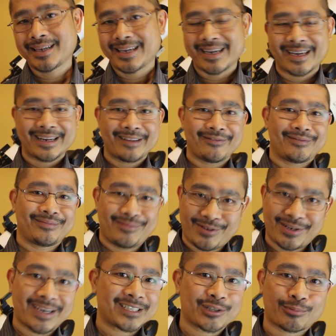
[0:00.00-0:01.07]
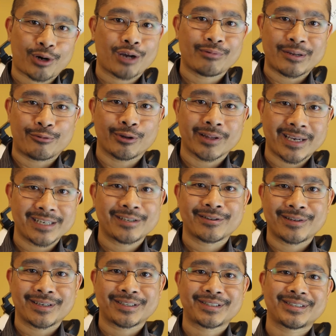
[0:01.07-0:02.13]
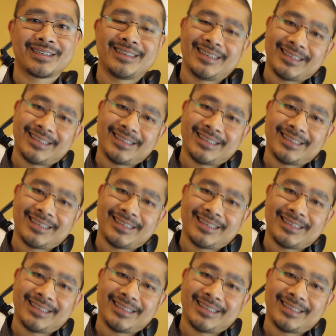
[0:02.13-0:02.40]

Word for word: And you guys could probably relate to this.